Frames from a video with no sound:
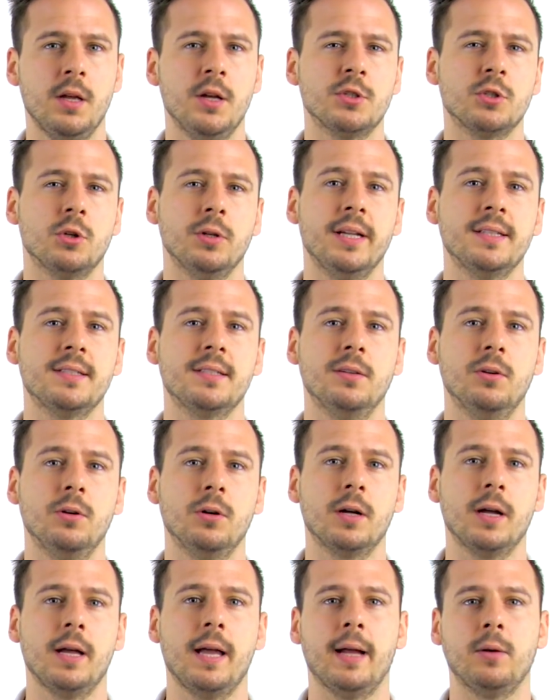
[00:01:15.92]
So let's
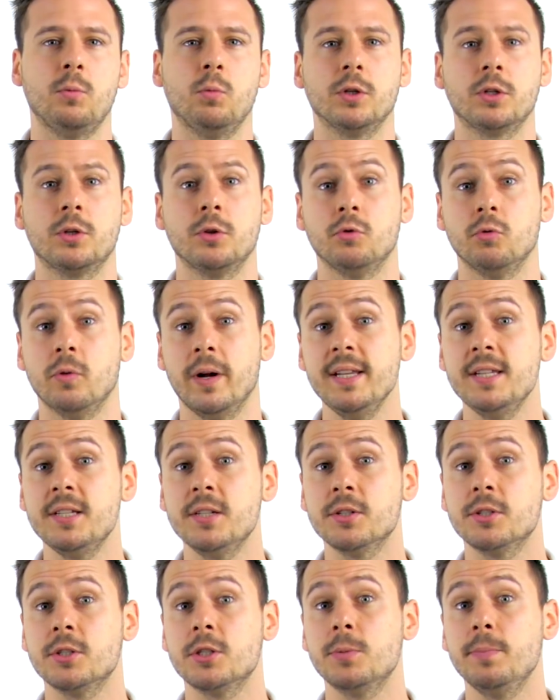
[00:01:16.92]
look at what could raise
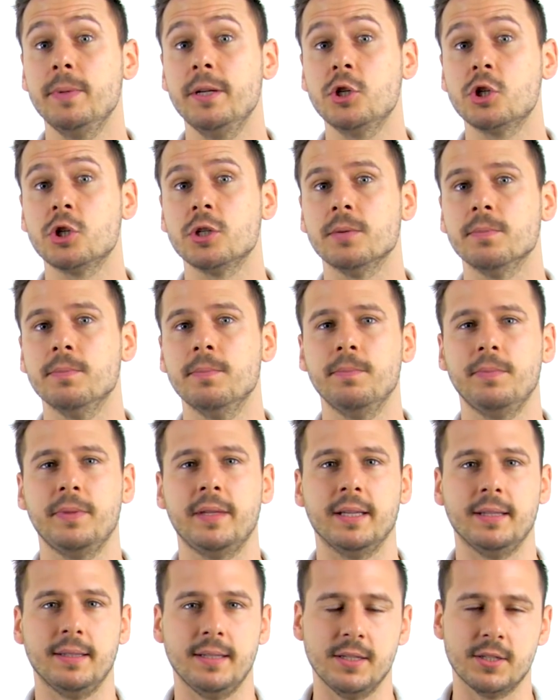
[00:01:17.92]
your suspicion
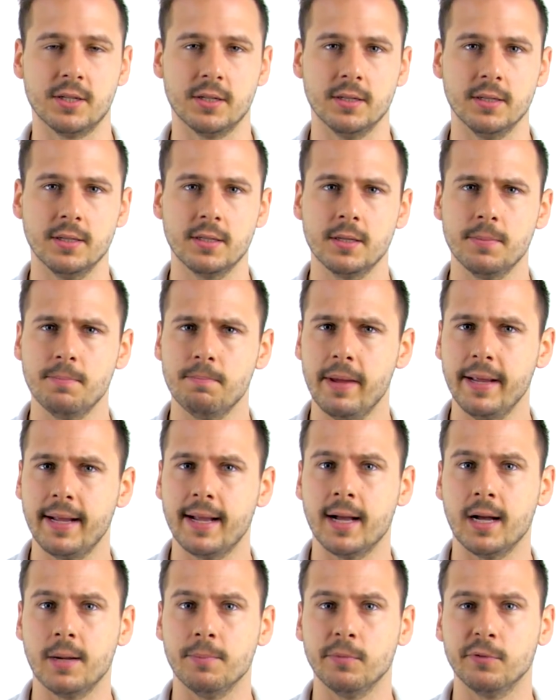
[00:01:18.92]
that dizziness may
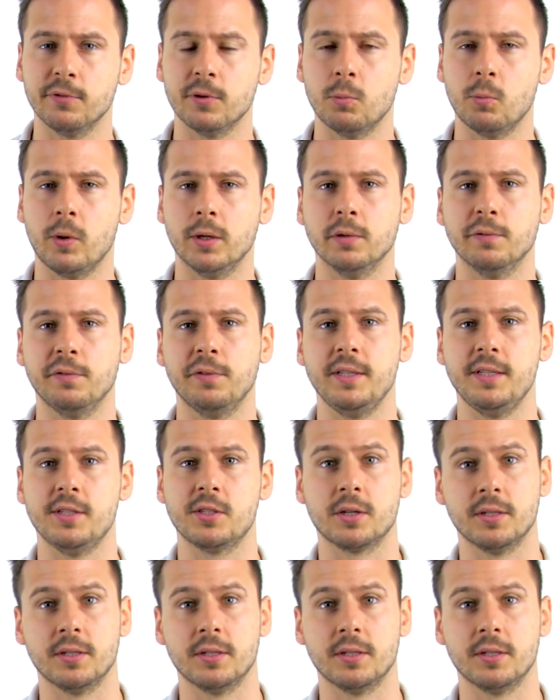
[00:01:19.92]
come from one of these